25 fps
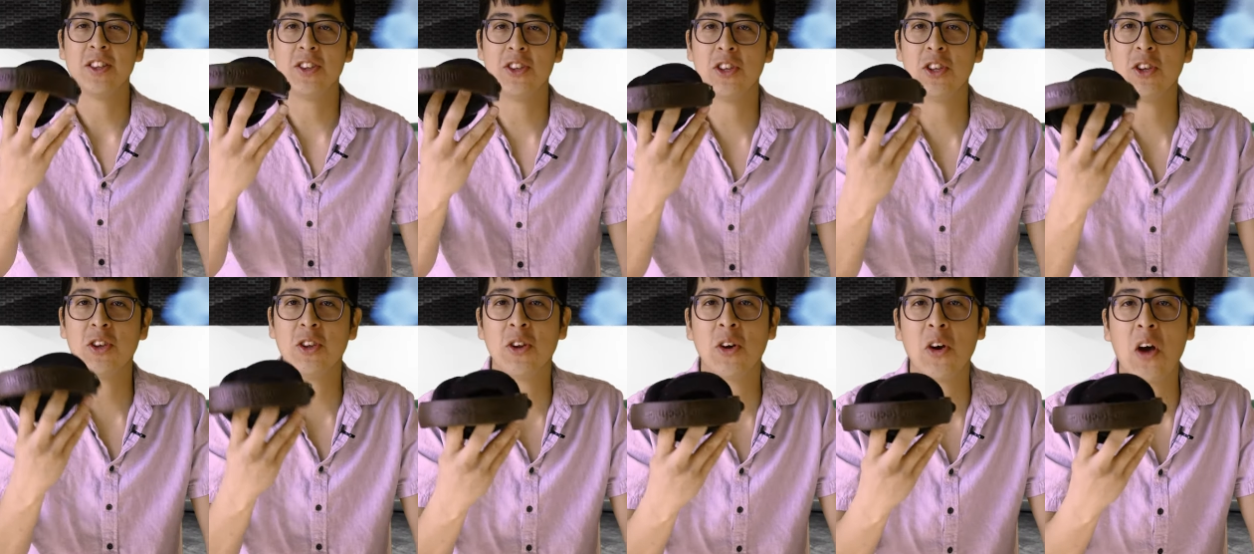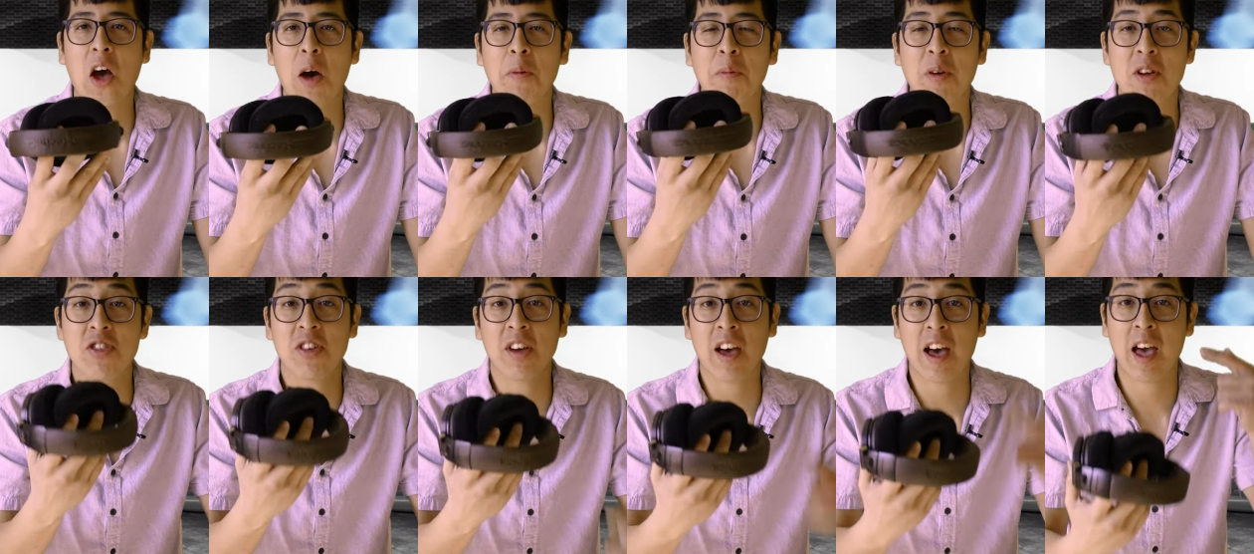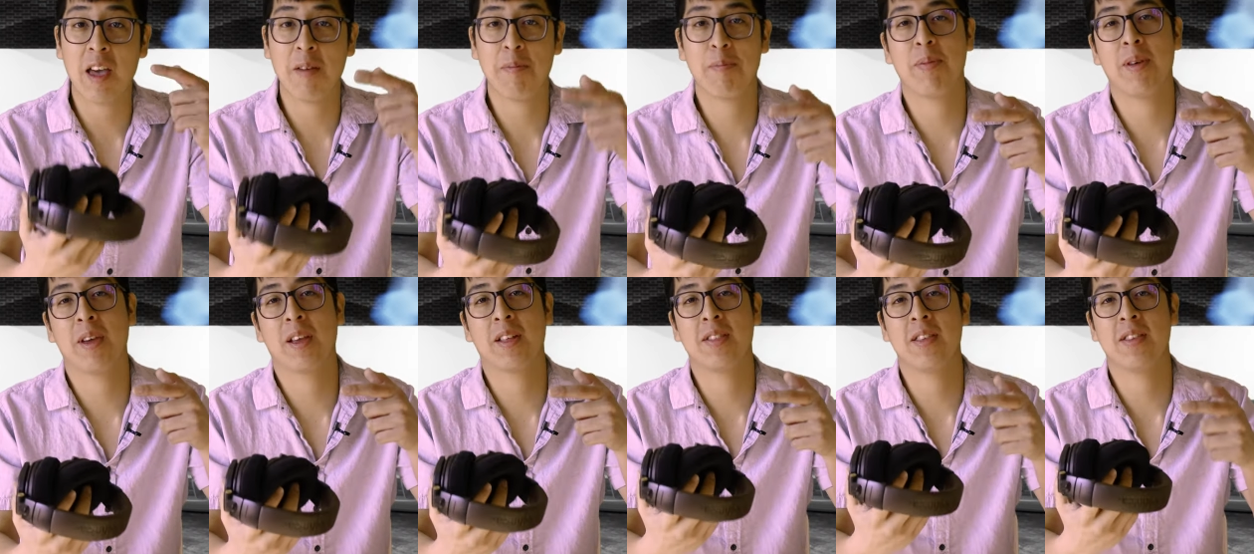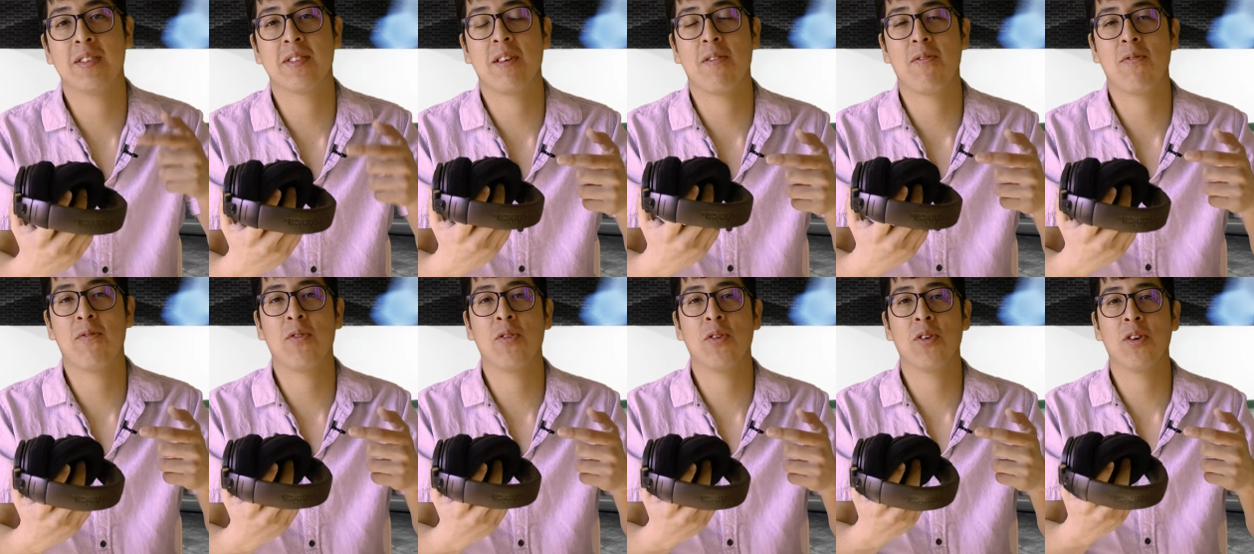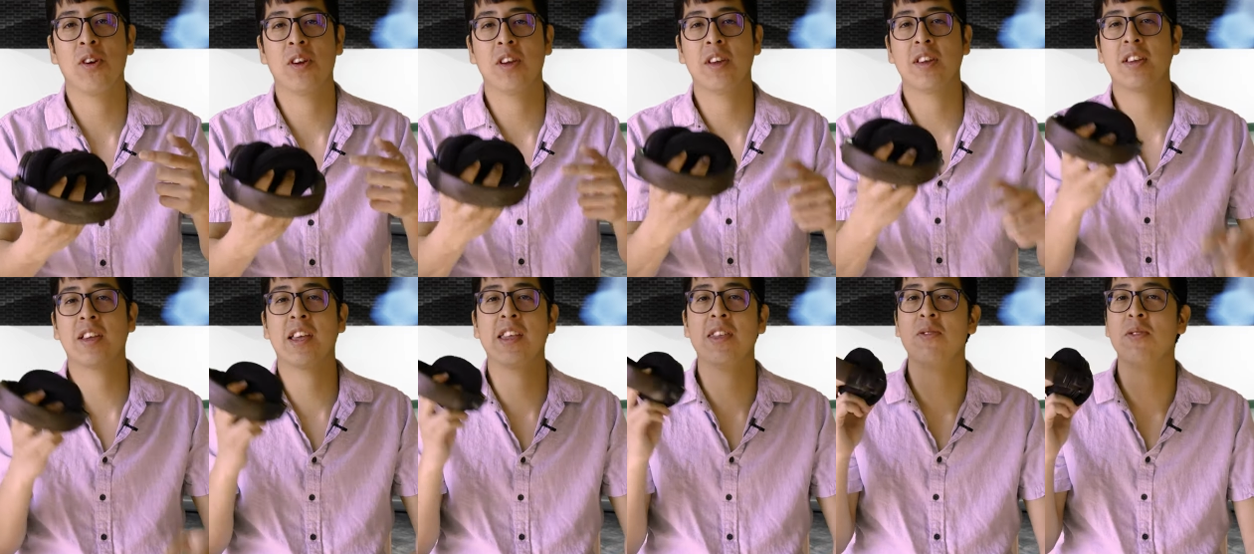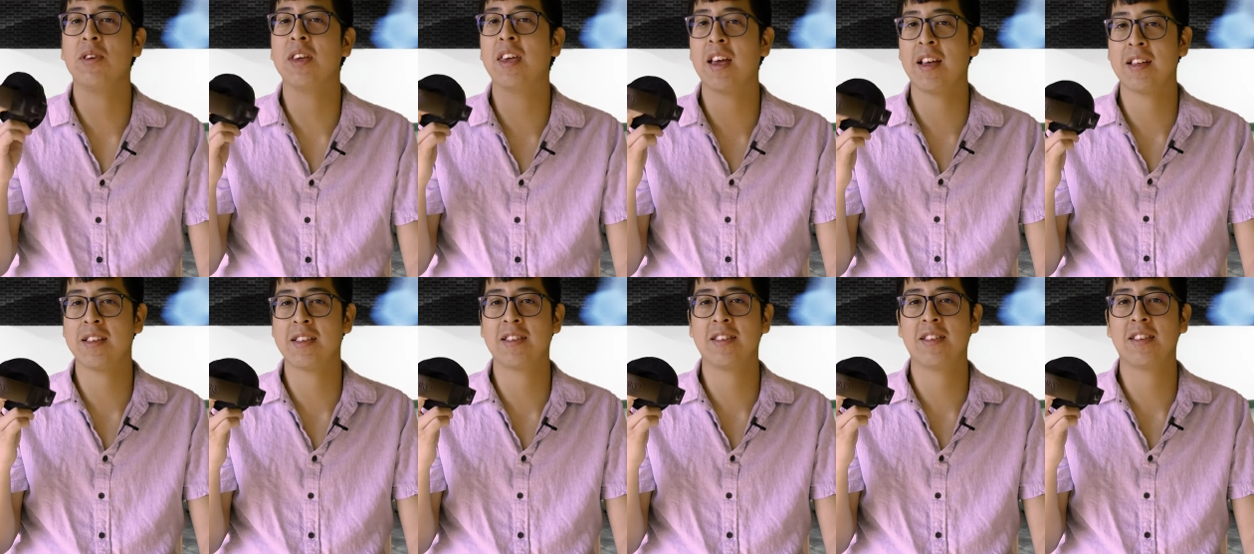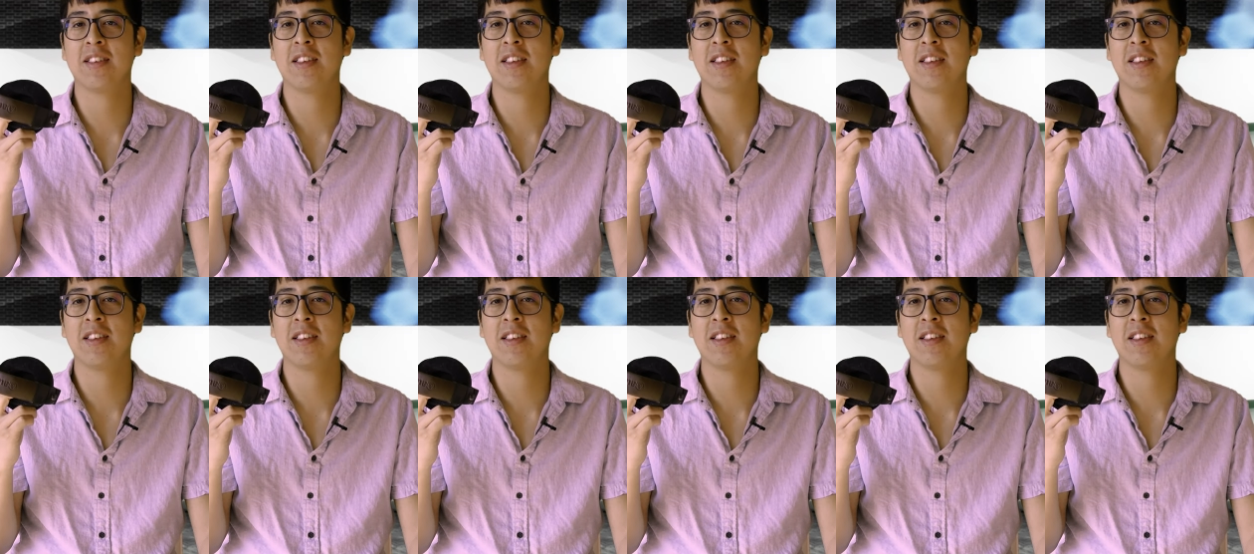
Do you know how much I picked these up for? Can you guess?